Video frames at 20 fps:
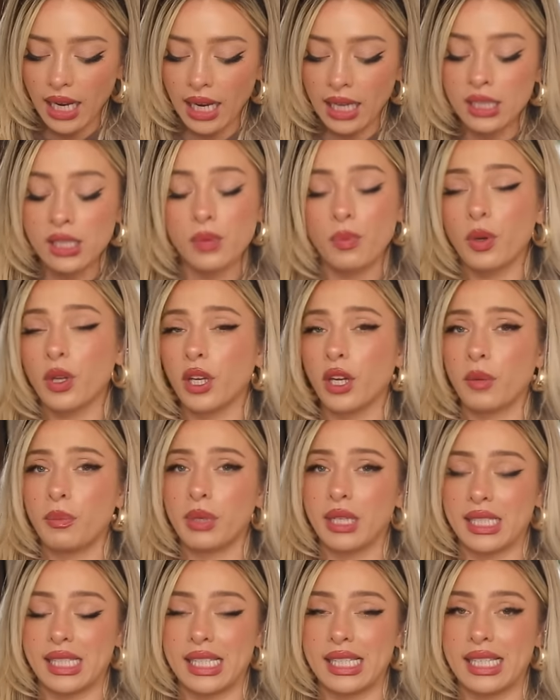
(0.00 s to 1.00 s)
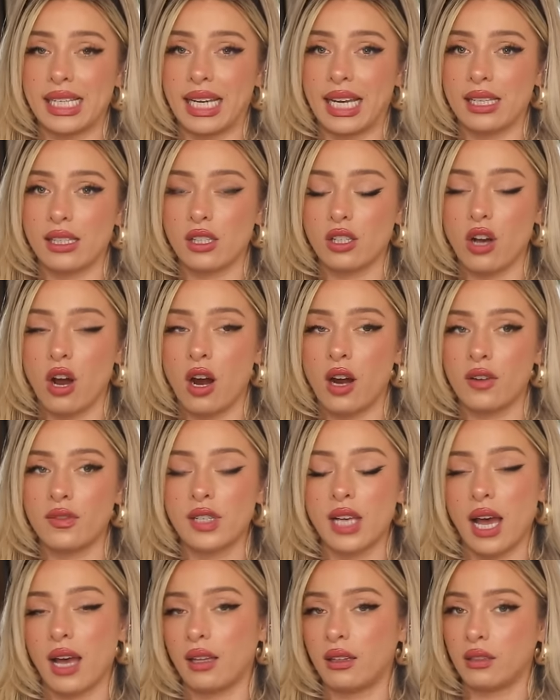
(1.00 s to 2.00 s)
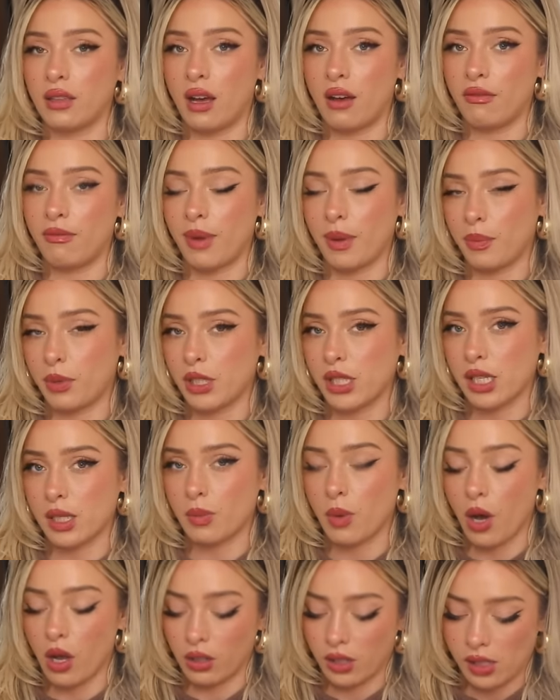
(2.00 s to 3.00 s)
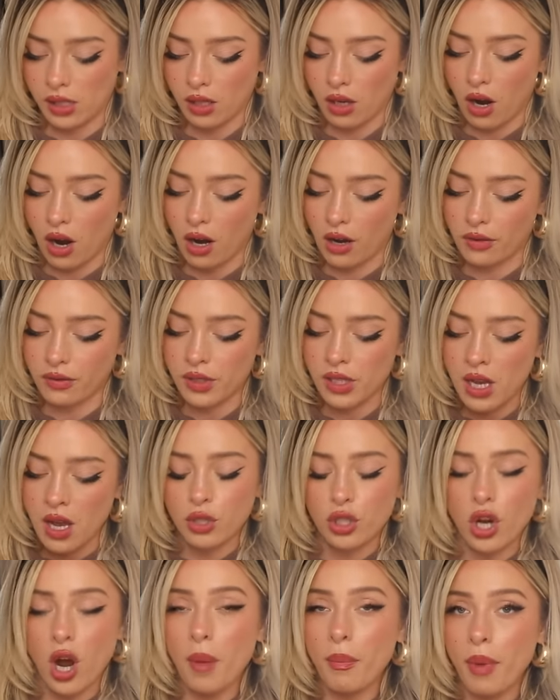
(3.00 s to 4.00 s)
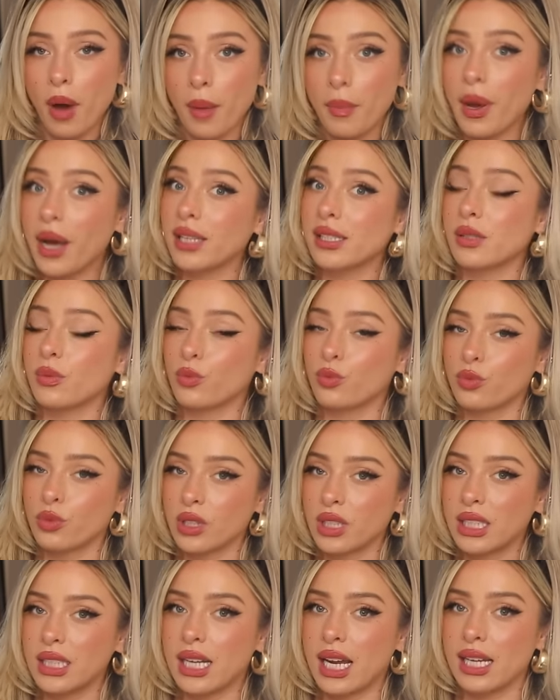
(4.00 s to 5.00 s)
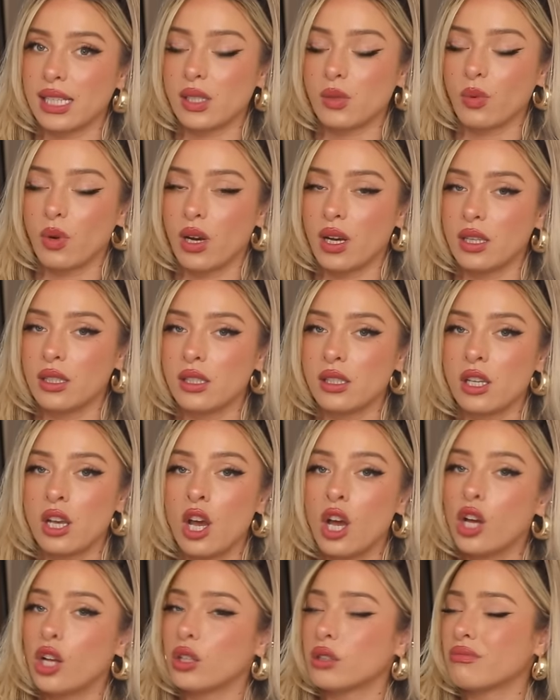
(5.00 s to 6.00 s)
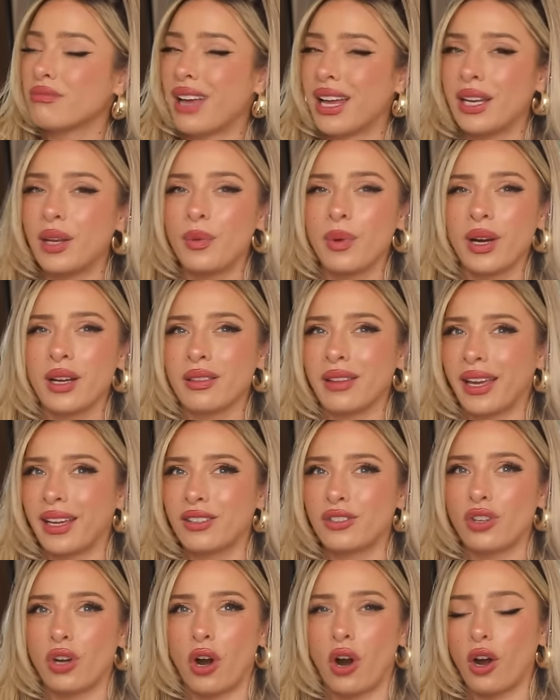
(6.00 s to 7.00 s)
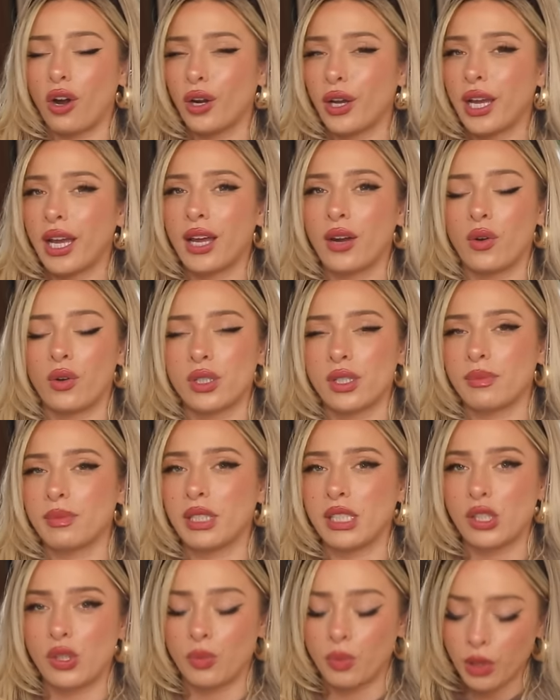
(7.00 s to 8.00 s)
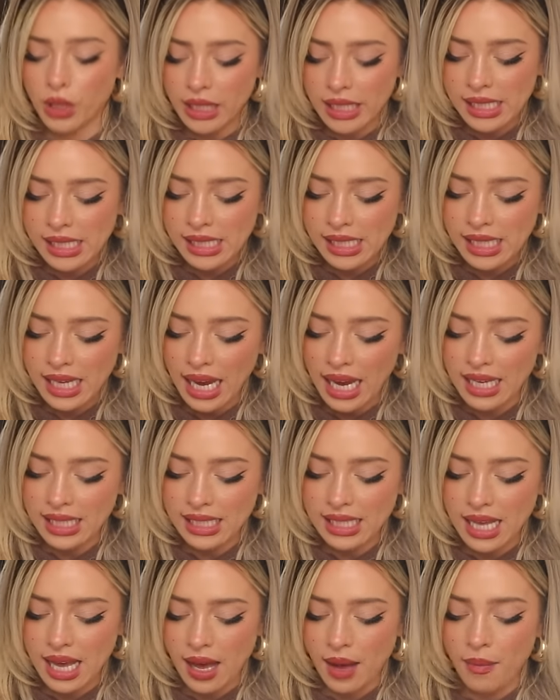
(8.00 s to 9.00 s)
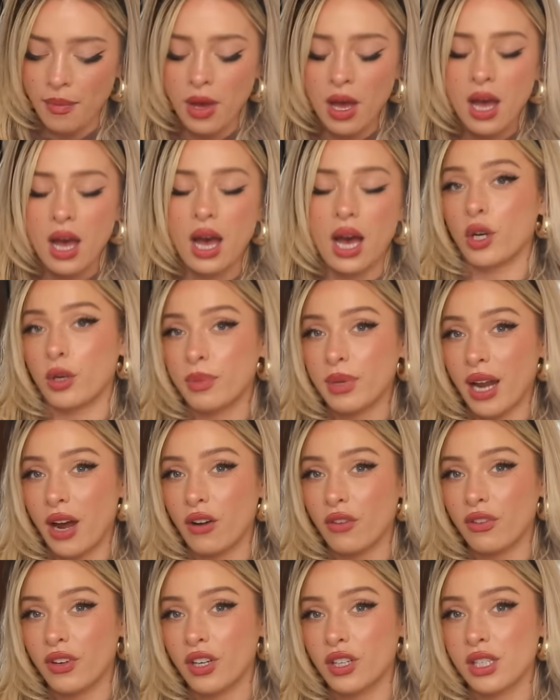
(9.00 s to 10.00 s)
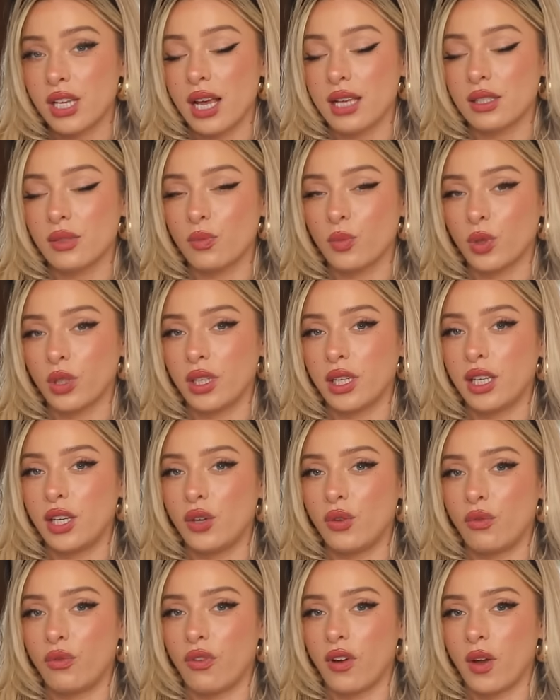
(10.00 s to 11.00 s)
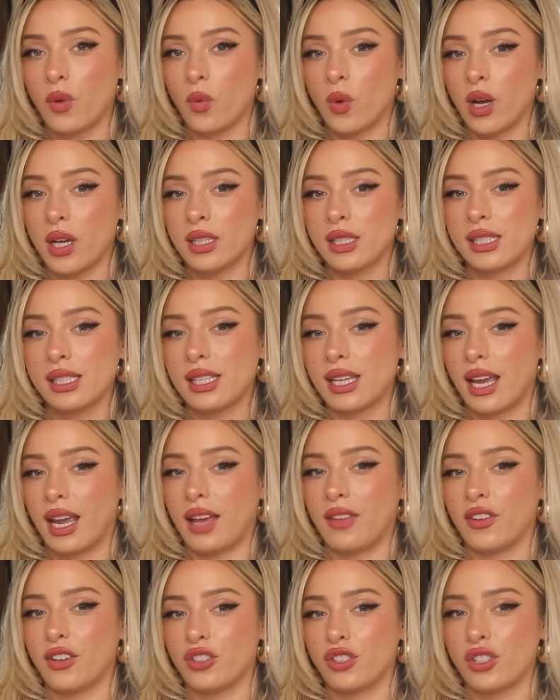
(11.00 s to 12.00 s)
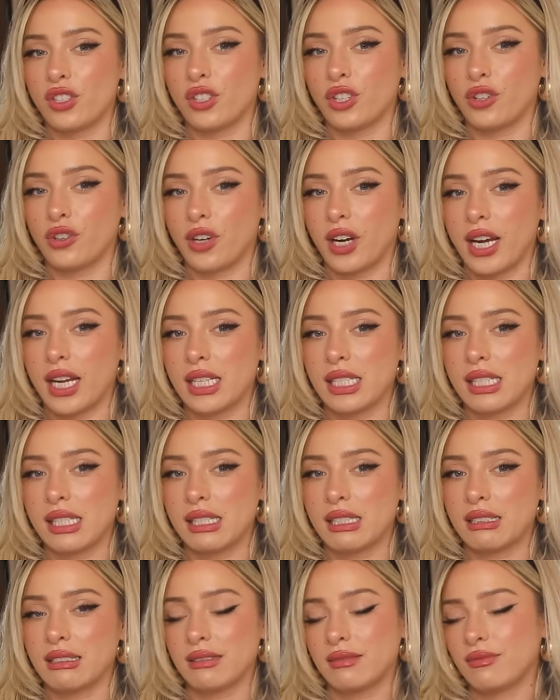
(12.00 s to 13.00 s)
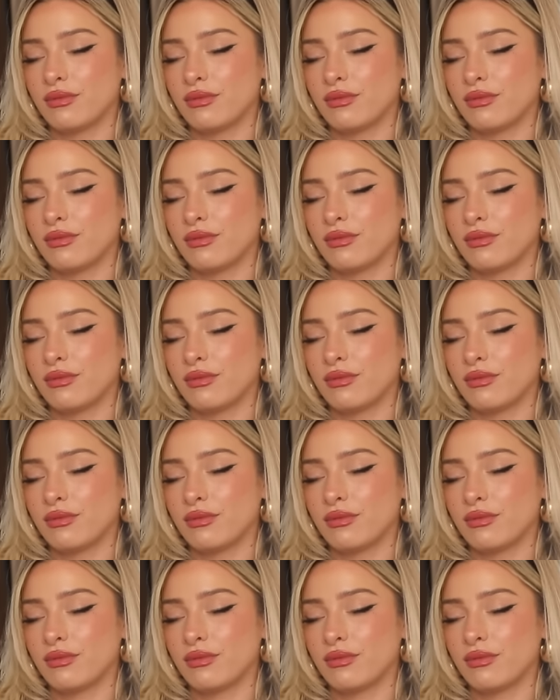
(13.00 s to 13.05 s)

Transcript: And some really good places to get scarves. I love my Princess Polly scarves. ShopBop has some really nice ones. Anywhere like Target or something super easy has them. Urban Outfitters has some really cute, fun ones, and they're just a great